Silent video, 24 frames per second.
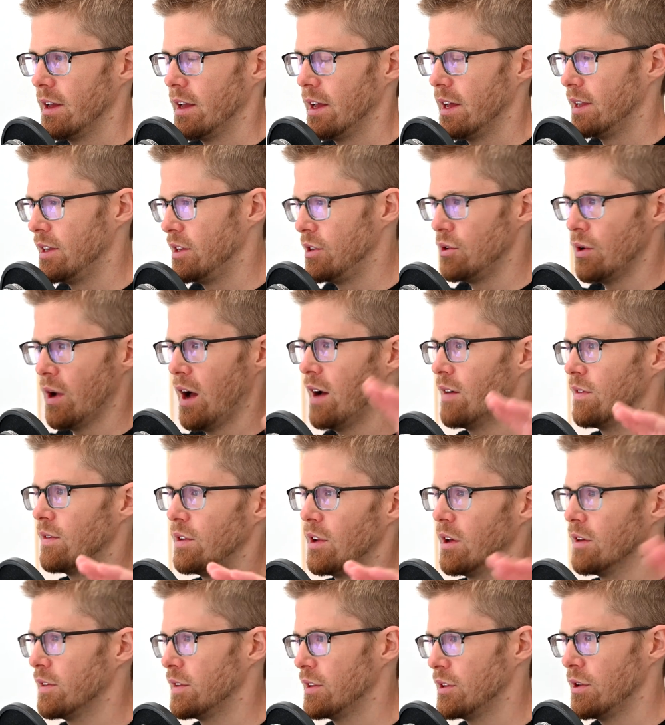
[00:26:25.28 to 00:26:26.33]
and you have
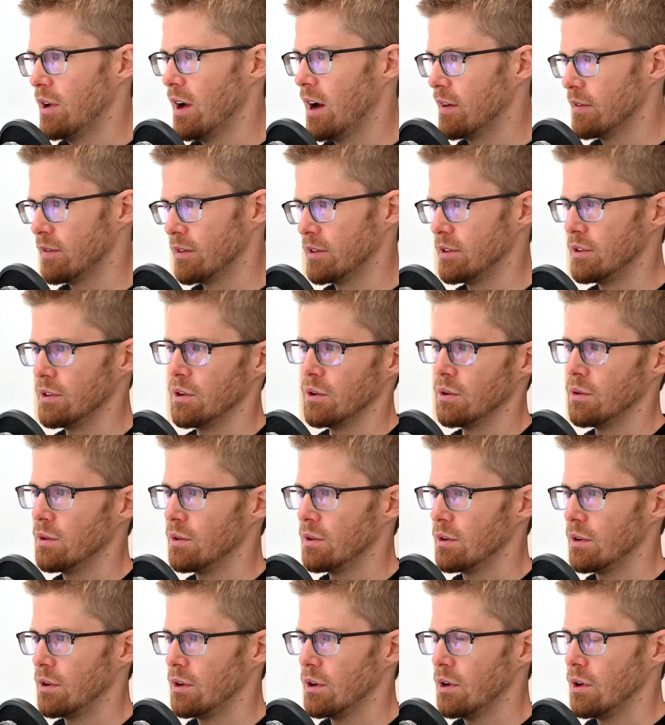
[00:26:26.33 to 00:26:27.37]
nothing you have to do,
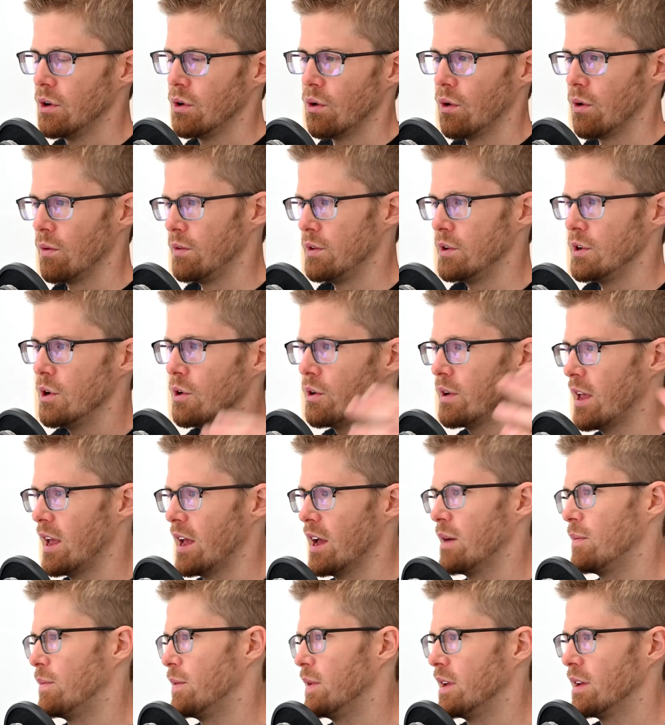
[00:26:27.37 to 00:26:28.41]
or if you go
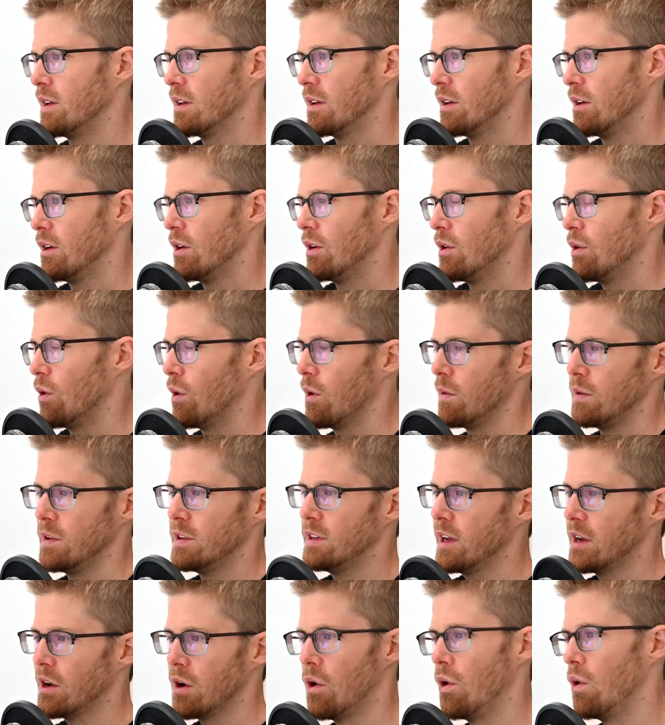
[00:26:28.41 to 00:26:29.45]
camping, or if you
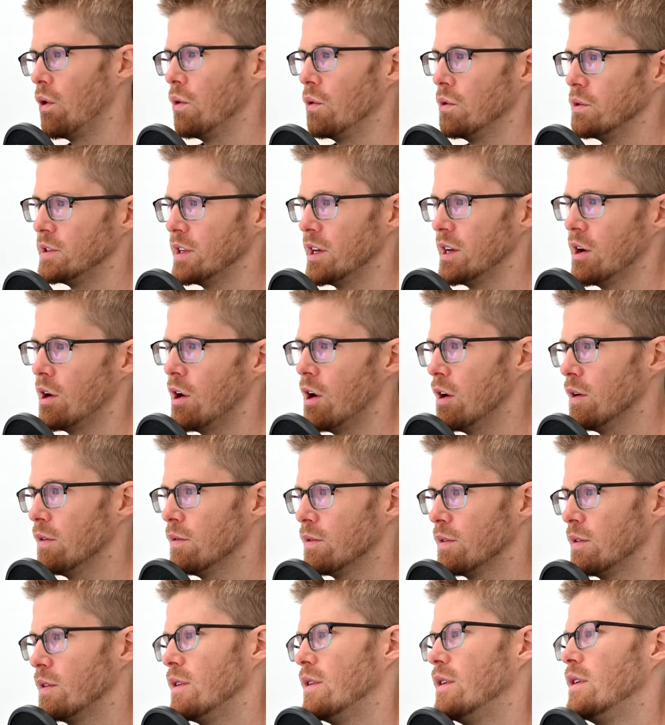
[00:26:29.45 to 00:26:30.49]
take a whole day
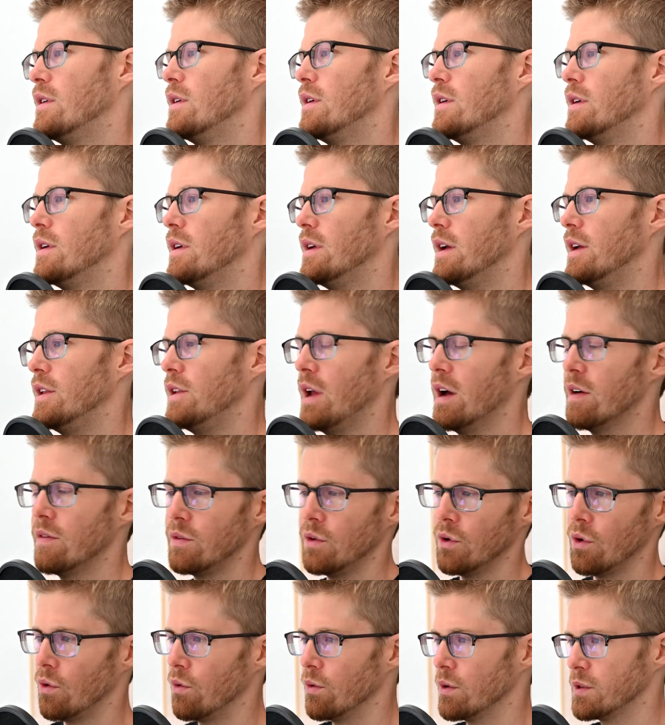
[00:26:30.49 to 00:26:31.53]
off and you have
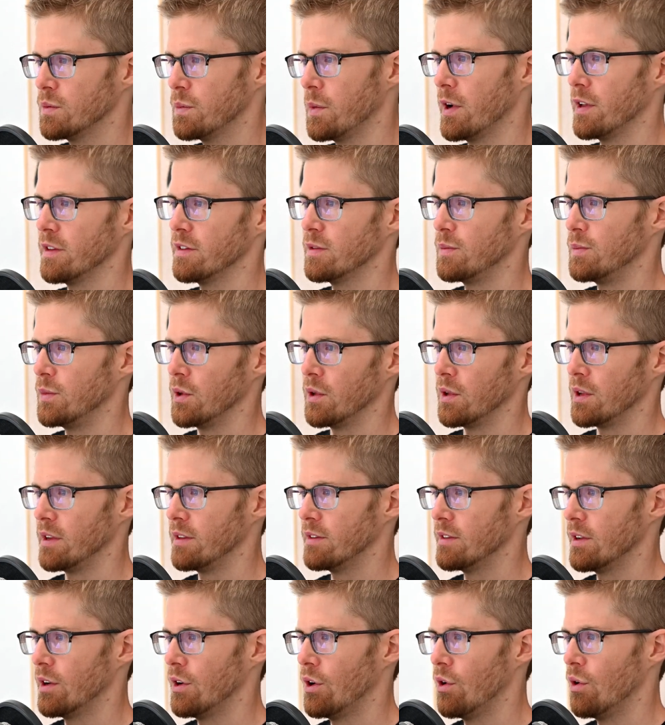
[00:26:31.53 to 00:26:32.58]
no
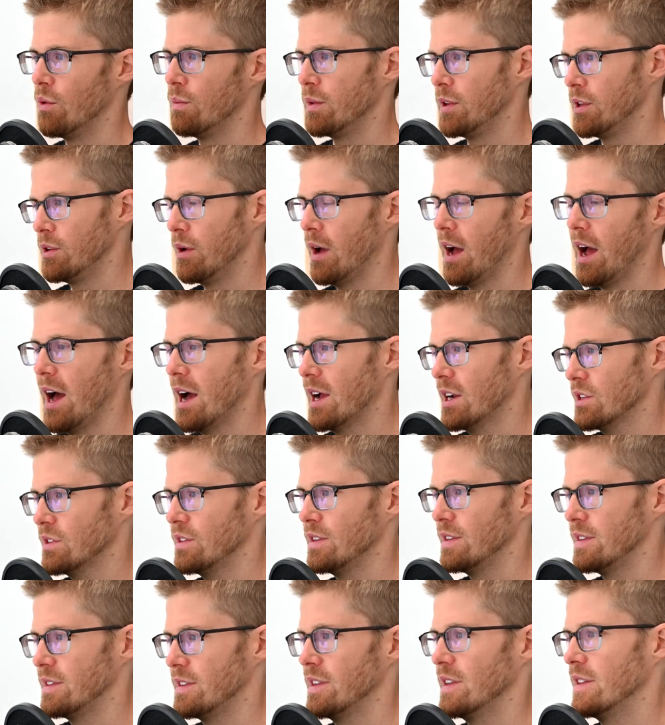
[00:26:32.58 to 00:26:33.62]
responsibilities at home and you
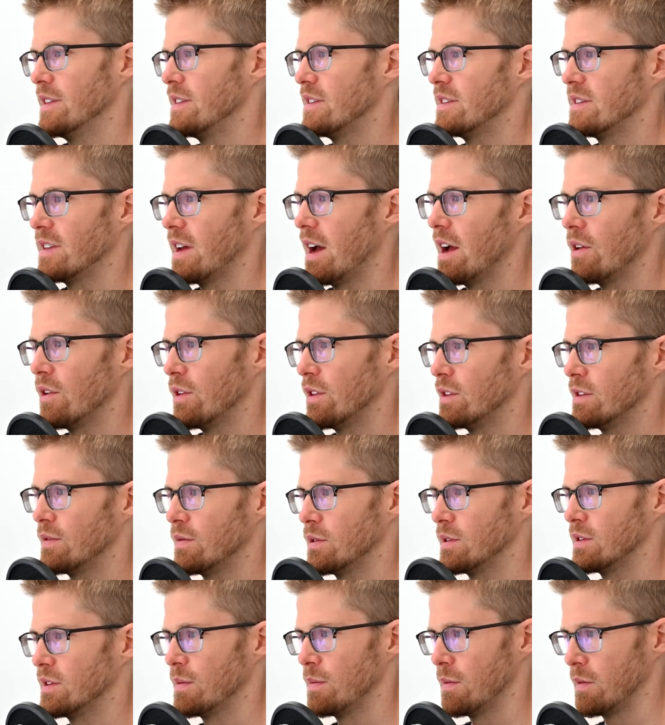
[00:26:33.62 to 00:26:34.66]
actually sit in silence
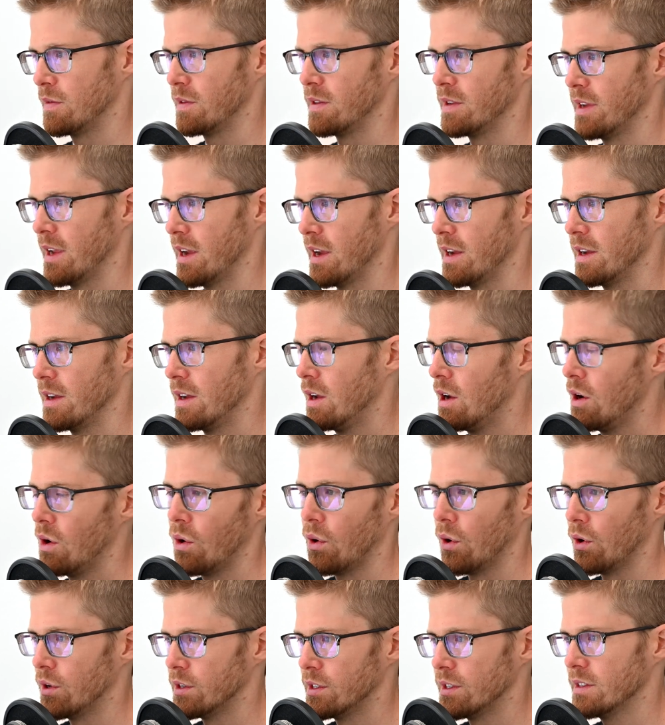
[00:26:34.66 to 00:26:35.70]
for some of the day,
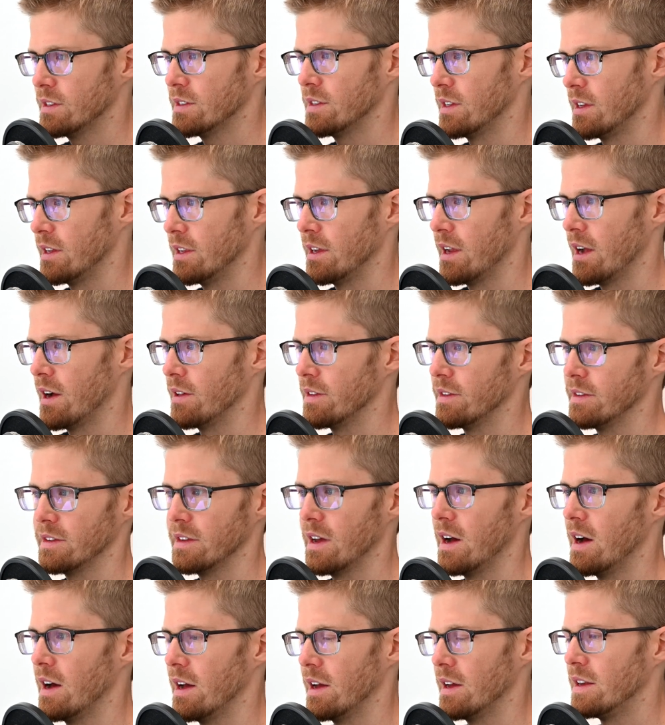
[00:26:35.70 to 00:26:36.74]
or you're just sitting
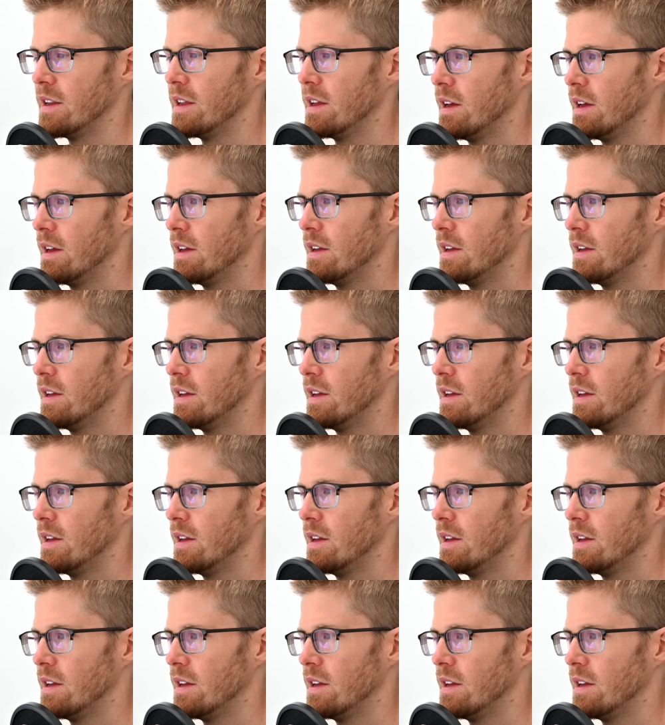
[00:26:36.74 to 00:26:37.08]
outside